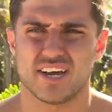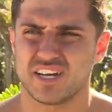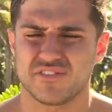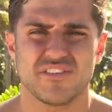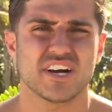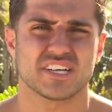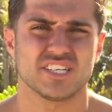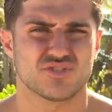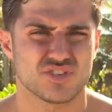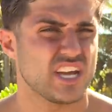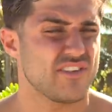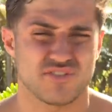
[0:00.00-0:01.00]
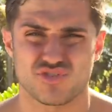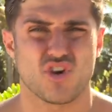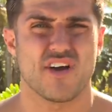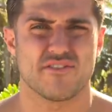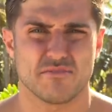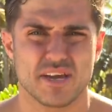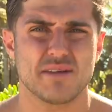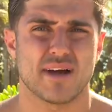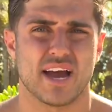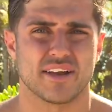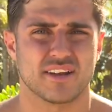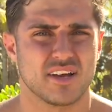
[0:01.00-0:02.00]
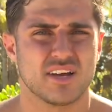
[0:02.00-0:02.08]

It's fucking even driving me mad.